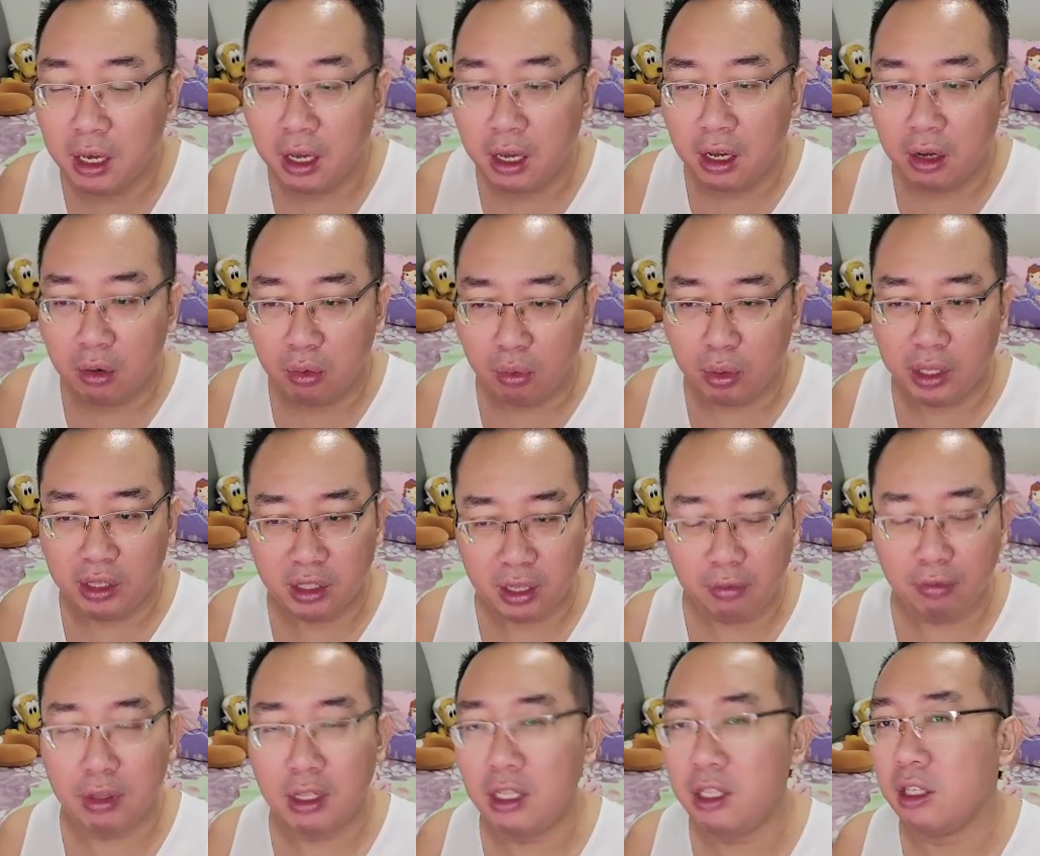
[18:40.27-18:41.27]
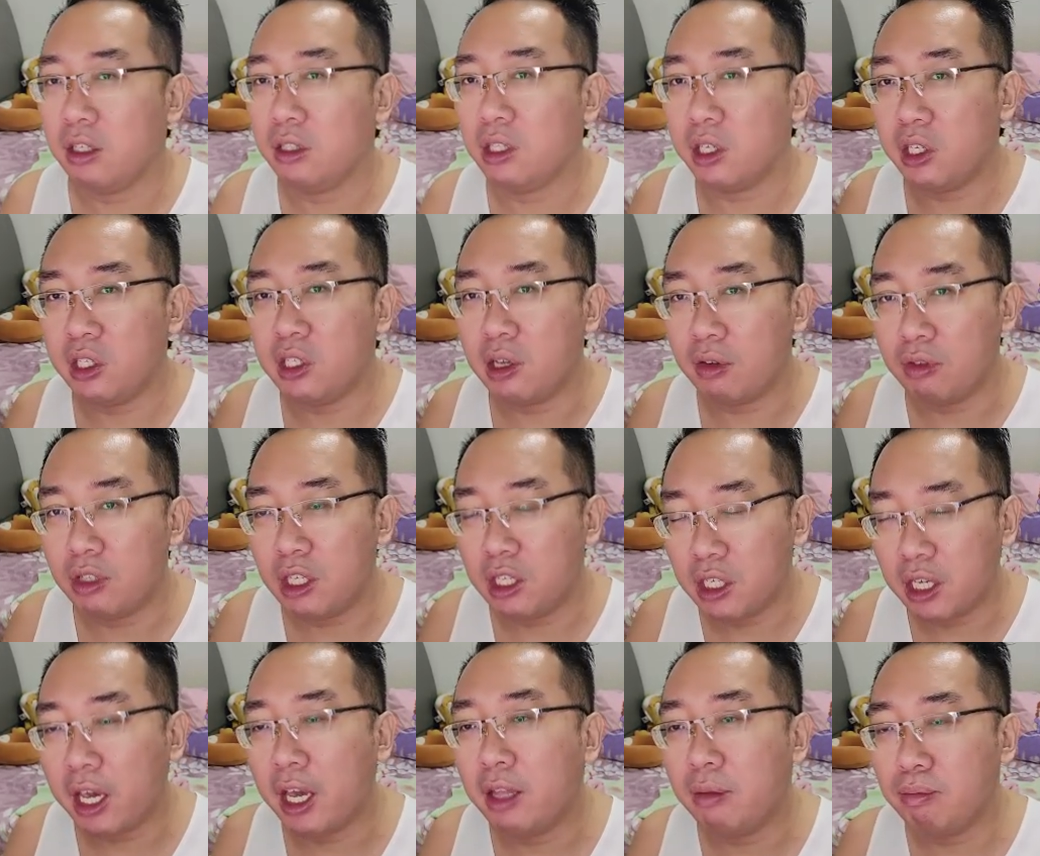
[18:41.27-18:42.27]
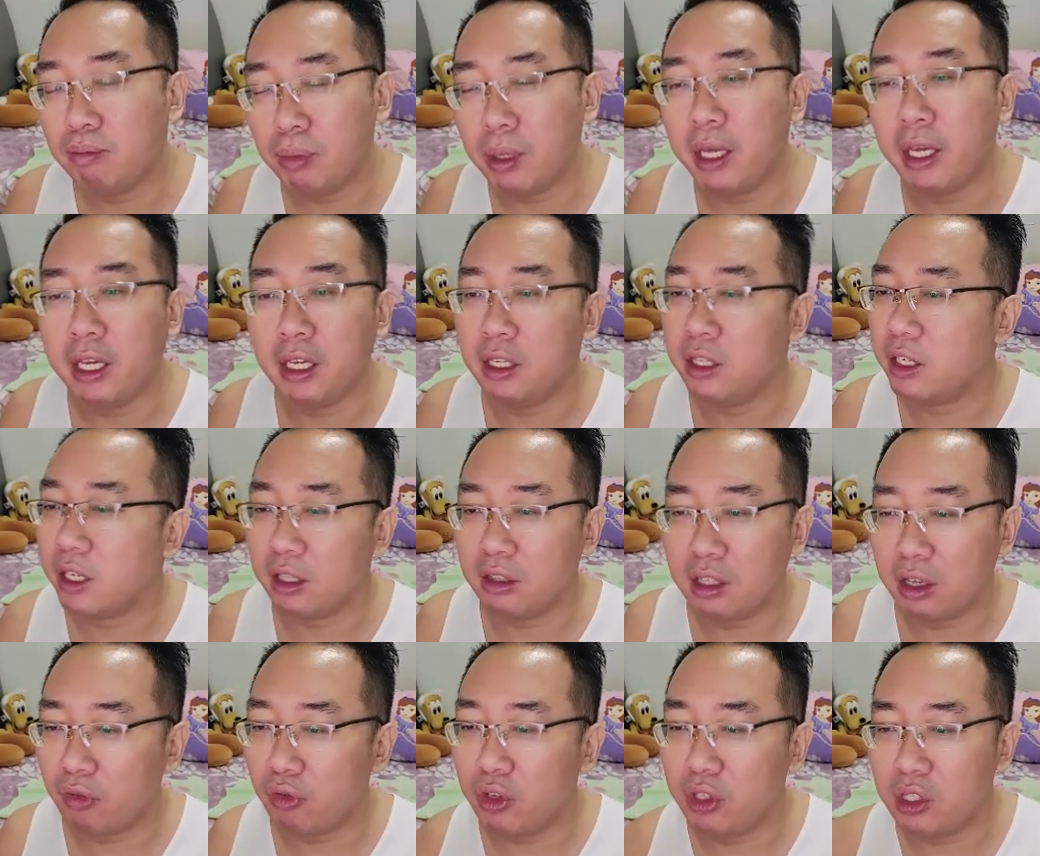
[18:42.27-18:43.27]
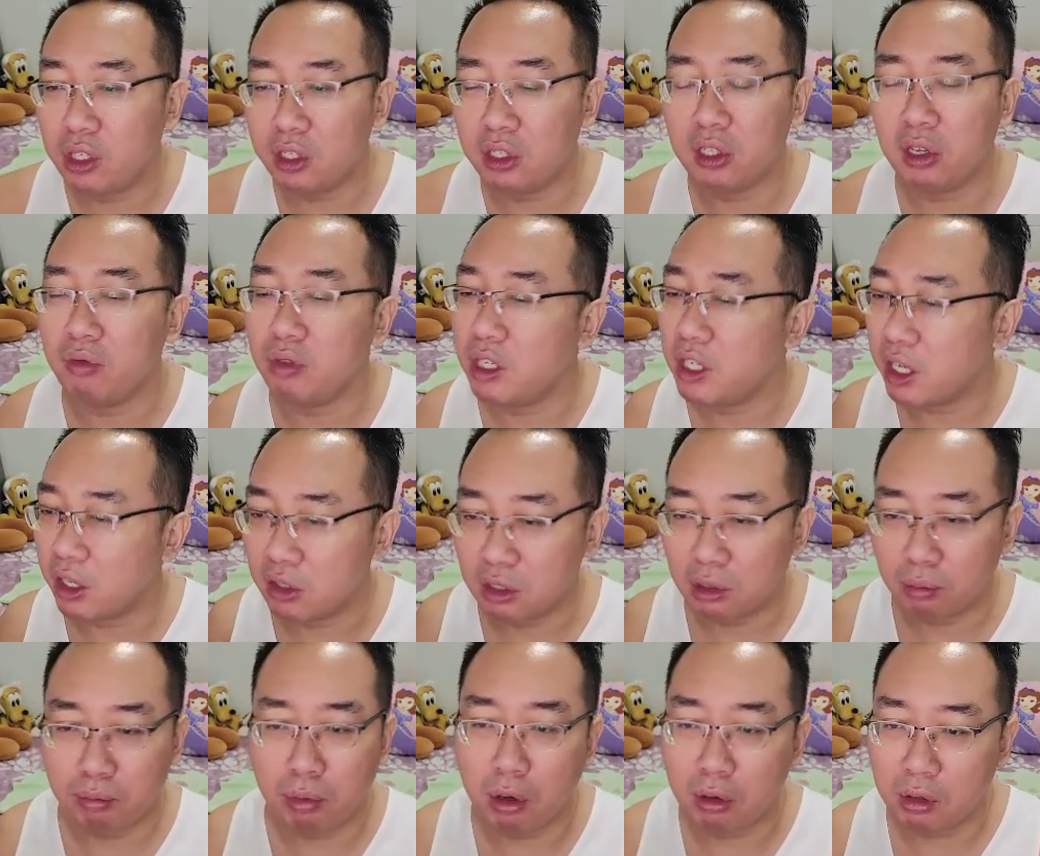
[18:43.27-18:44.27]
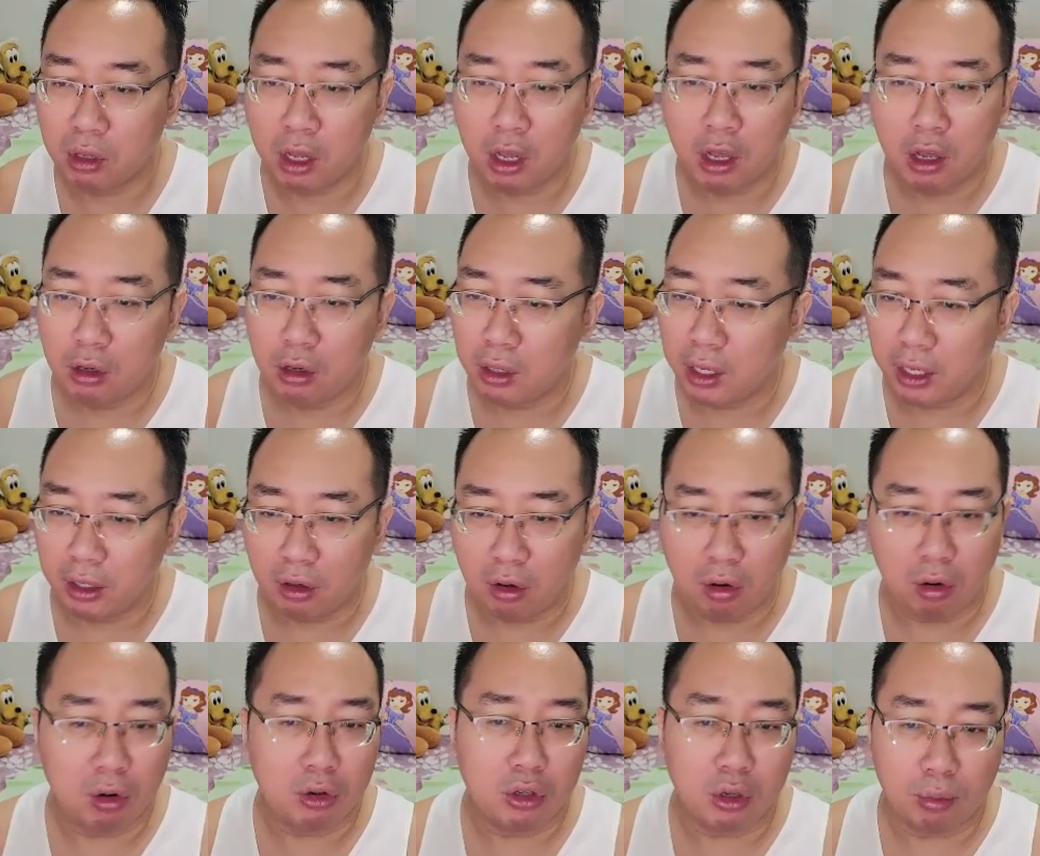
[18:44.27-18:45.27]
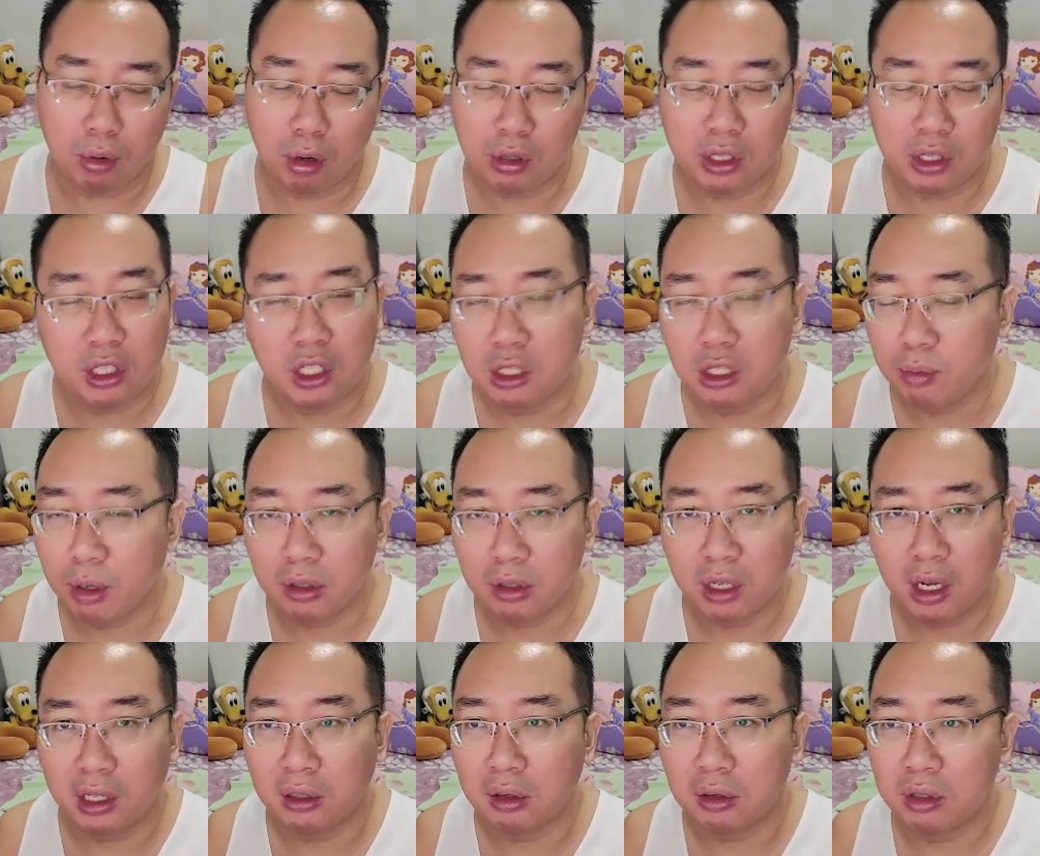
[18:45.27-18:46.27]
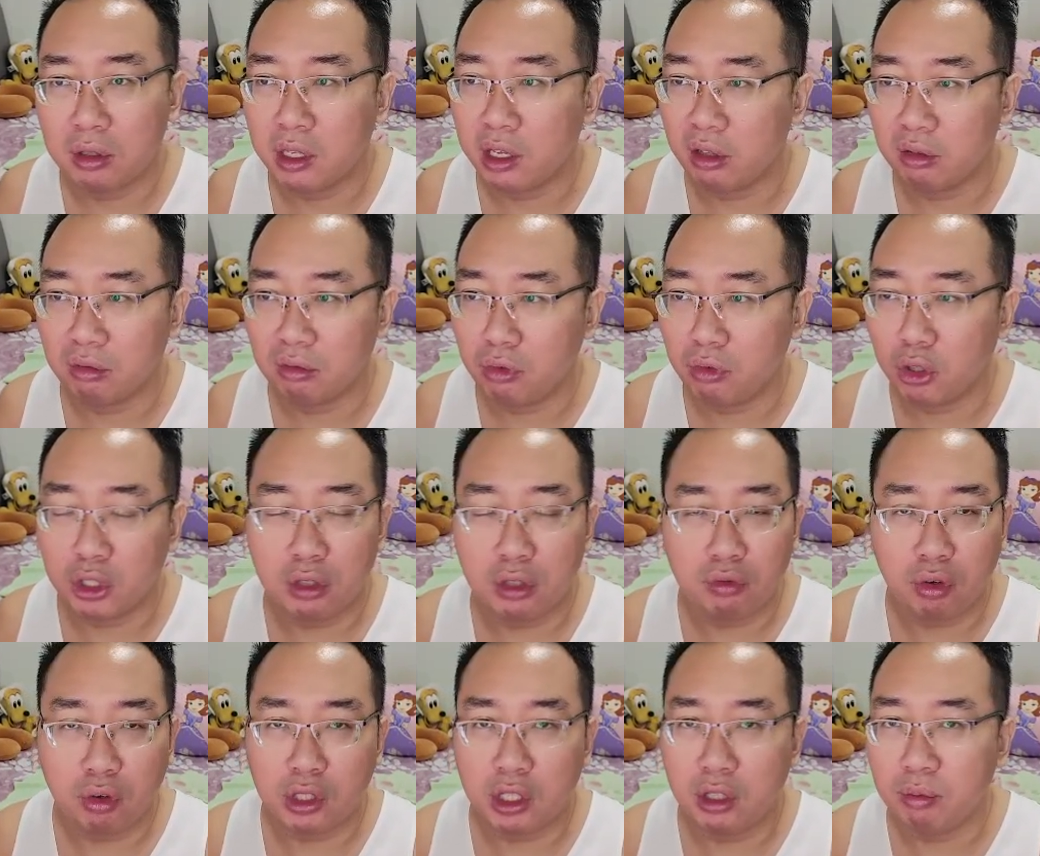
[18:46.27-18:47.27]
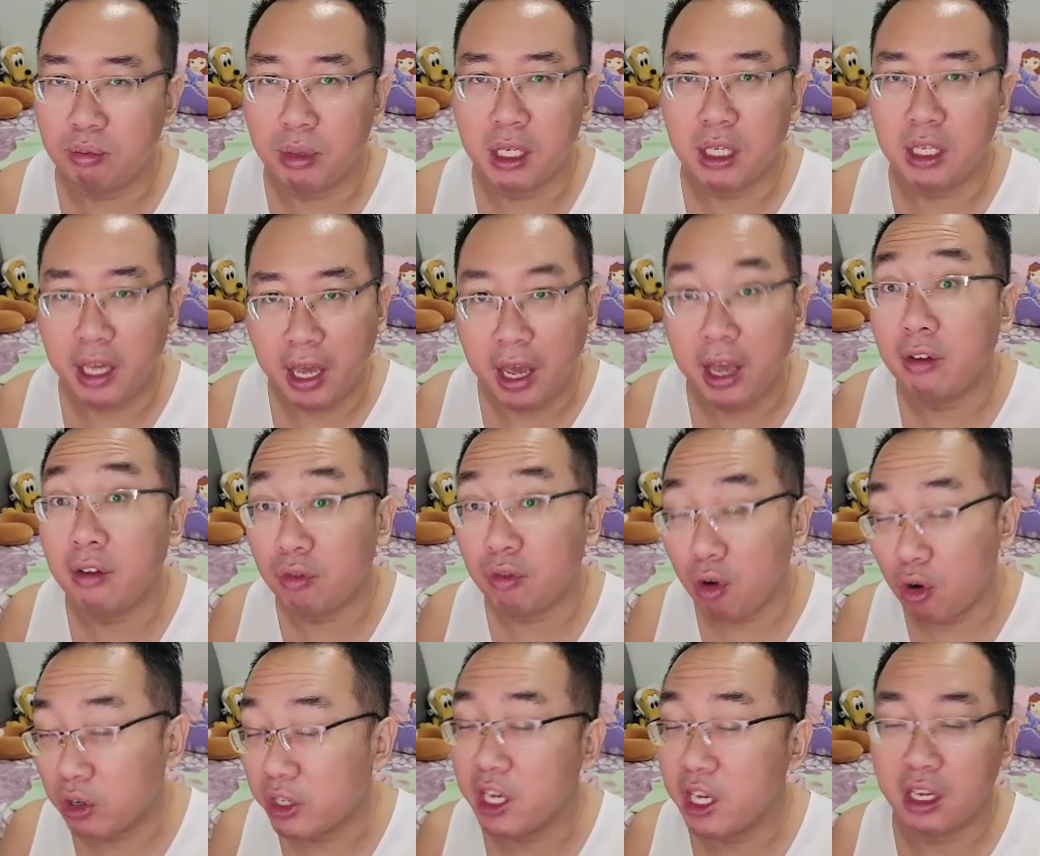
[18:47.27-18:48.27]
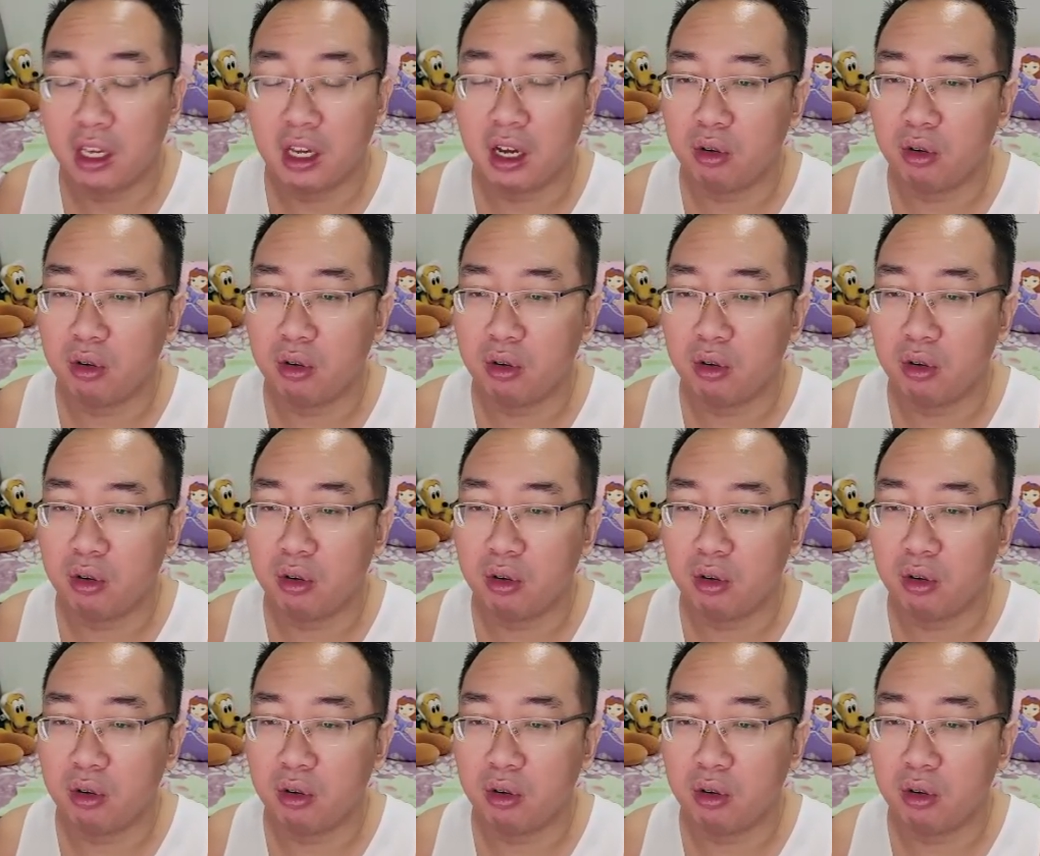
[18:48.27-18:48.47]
where definitely the 3070 can play. It can definitely 3070 can support like all your modern esport titles at 1440p and 4K.